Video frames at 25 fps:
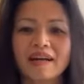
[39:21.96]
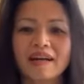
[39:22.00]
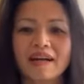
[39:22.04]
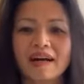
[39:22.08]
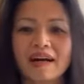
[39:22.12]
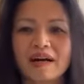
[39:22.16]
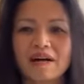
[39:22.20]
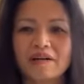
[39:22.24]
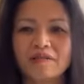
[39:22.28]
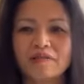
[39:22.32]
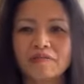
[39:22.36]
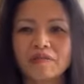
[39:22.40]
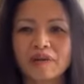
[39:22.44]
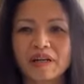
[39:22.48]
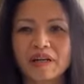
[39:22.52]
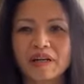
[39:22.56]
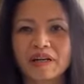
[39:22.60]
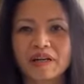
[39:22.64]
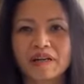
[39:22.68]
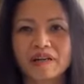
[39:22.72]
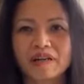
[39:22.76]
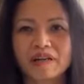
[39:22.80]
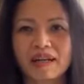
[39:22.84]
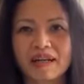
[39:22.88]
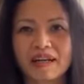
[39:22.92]
uh,
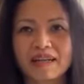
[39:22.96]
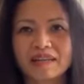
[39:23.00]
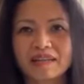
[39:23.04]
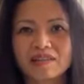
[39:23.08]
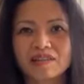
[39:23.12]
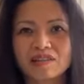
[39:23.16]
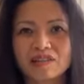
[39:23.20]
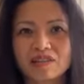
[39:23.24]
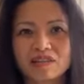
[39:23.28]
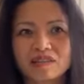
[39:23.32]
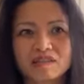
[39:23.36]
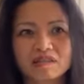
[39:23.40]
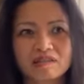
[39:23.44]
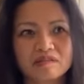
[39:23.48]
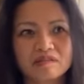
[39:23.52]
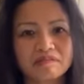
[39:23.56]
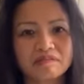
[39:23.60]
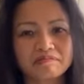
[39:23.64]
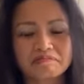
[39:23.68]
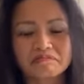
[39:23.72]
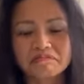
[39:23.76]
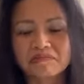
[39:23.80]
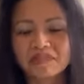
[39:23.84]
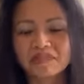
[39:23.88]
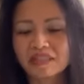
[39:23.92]
where I can just,
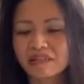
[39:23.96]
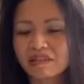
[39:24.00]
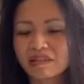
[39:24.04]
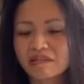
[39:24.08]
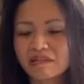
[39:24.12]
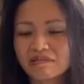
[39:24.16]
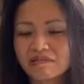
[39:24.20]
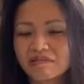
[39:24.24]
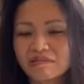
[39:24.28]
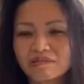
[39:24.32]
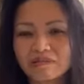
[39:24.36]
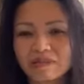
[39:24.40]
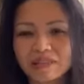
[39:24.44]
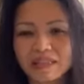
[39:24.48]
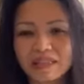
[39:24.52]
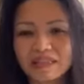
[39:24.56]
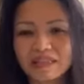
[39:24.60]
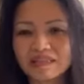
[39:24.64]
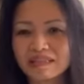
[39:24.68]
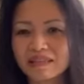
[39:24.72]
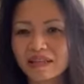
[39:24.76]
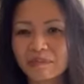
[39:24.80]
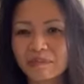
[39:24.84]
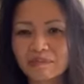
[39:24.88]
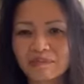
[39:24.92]
you know, read
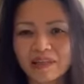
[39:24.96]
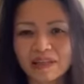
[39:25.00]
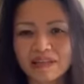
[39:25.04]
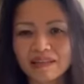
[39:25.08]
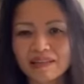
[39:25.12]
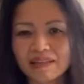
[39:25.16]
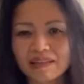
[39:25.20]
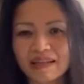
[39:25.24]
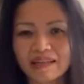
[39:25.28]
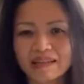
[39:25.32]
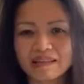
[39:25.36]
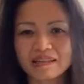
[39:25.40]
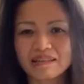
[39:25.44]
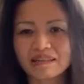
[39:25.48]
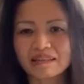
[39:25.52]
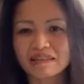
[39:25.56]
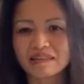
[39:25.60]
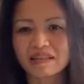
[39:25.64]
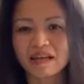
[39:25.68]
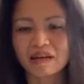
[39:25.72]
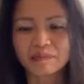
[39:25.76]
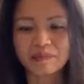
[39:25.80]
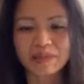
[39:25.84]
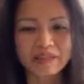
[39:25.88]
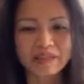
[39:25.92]
something that is
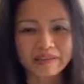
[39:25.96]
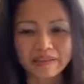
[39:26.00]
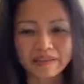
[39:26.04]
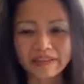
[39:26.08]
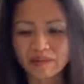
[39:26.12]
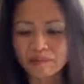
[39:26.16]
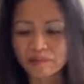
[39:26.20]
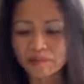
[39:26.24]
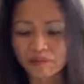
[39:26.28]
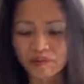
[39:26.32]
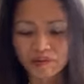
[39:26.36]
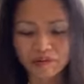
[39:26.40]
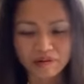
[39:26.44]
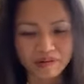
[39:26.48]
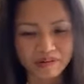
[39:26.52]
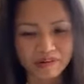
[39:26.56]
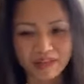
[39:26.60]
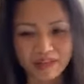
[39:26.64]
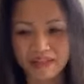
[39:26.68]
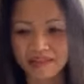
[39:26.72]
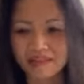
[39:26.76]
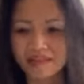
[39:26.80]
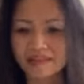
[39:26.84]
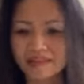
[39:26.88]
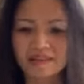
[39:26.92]
numbingly
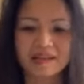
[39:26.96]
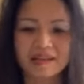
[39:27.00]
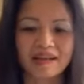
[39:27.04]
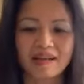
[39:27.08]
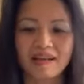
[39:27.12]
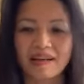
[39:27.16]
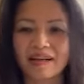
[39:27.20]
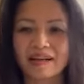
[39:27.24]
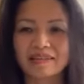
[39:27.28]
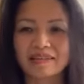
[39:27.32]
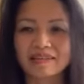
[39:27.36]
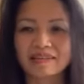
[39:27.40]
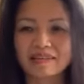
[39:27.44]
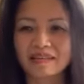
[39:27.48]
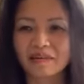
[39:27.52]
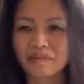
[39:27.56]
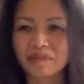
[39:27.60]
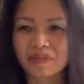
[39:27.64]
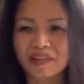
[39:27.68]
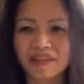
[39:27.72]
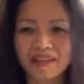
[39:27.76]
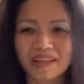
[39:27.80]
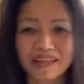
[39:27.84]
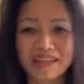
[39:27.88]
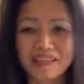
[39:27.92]
boring, uh,
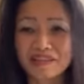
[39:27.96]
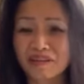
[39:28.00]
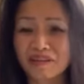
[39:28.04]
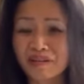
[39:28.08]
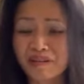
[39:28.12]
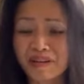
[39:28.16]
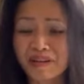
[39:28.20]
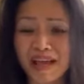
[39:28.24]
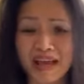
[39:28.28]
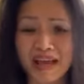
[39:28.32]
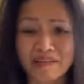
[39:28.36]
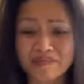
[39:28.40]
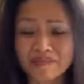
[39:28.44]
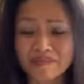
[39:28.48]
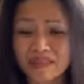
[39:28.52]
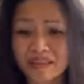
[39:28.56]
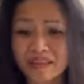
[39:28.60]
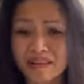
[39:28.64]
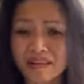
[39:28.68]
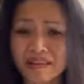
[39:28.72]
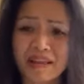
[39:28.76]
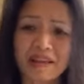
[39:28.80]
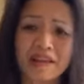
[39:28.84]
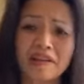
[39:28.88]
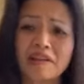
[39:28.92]
something I don't have to
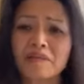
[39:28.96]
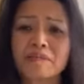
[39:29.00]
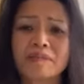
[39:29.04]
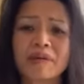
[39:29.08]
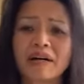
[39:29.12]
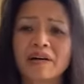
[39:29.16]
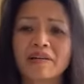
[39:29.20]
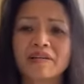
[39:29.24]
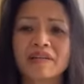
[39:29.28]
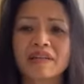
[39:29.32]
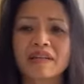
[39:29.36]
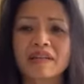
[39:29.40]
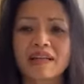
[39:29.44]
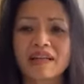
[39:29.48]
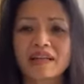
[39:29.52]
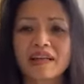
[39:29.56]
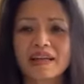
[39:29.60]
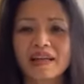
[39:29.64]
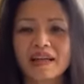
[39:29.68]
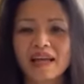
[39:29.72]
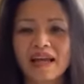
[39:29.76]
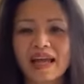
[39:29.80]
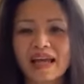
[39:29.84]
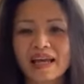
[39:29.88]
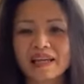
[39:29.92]
think about,
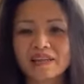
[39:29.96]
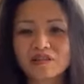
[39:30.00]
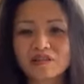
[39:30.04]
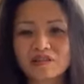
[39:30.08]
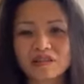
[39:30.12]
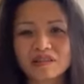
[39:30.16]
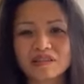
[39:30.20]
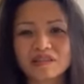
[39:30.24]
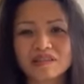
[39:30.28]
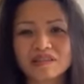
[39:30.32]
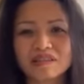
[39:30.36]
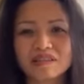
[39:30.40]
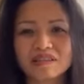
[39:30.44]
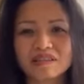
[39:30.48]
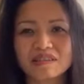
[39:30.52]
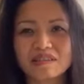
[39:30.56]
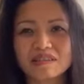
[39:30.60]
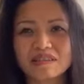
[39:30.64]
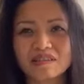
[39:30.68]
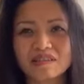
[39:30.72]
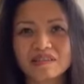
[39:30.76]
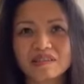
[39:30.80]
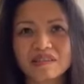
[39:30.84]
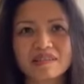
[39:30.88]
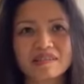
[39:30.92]
and or
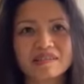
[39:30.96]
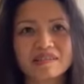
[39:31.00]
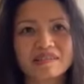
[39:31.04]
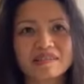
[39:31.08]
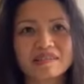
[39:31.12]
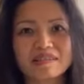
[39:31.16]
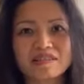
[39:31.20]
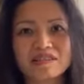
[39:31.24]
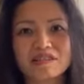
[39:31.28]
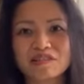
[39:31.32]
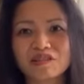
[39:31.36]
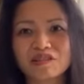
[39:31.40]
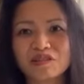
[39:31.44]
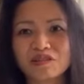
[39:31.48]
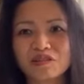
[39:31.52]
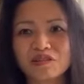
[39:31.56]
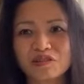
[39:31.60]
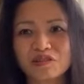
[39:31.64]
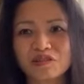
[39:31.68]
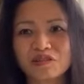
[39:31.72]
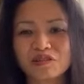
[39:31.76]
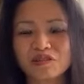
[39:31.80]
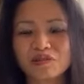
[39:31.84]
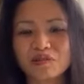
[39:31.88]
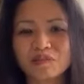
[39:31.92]
just listen
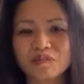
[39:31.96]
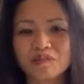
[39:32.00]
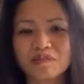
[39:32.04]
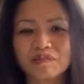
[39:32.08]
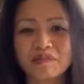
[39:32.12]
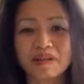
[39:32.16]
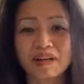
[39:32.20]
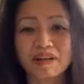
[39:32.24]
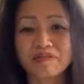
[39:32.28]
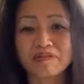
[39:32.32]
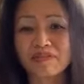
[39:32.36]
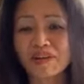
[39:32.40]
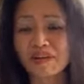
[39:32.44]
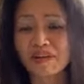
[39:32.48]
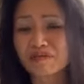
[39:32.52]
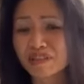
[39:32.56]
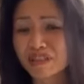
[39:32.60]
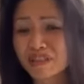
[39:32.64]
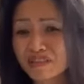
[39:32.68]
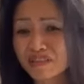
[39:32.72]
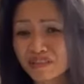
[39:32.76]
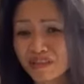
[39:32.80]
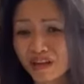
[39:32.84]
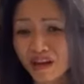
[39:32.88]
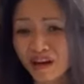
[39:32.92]
to my
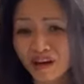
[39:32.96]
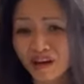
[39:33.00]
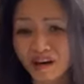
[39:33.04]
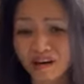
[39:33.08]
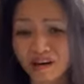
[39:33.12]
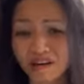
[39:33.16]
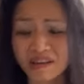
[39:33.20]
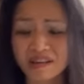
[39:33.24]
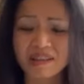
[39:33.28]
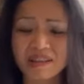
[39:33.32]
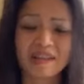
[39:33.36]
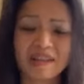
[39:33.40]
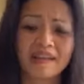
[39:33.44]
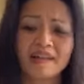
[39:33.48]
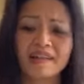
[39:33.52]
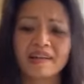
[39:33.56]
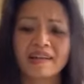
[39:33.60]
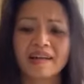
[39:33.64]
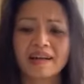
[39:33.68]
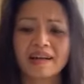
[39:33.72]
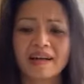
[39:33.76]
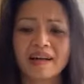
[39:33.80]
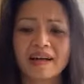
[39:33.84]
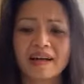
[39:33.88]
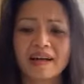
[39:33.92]
favorite song.
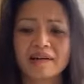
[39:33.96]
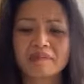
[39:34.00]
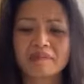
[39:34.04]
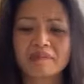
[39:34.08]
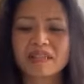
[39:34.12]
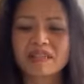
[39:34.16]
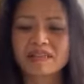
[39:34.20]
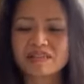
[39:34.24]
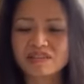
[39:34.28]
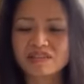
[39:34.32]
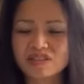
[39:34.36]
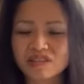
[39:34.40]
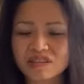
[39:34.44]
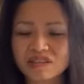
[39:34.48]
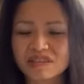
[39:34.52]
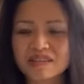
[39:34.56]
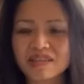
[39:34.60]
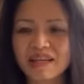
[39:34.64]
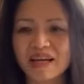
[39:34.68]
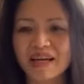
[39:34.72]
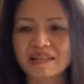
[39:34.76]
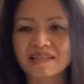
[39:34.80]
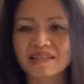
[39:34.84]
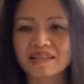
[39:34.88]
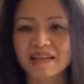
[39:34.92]
Um, it's just
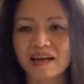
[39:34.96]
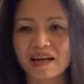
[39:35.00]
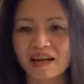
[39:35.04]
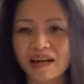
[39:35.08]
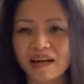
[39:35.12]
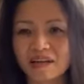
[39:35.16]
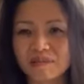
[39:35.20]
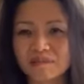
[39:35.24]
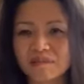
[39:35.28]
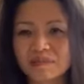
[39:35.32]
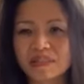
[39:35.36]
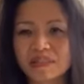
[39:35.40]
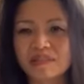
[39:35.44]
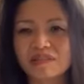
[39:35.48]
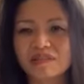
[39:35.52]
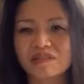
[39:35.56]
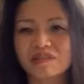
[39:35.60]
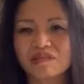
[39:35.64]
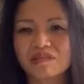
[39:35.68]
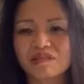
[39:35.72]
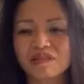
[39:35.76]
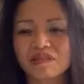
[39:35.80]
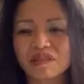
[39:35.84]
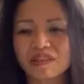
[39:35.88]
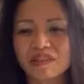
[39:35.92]
that time
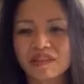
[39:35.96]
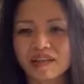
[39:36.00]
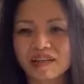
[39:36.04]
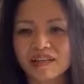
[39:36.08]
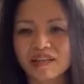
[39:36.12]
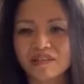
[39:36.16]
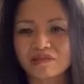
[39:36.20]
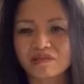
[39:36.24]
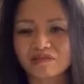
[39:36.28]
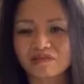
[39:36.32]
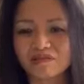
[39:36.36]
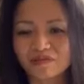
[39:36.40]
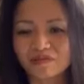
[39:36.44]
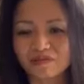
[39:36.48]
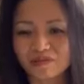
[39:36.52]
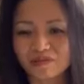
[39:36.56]
to kind of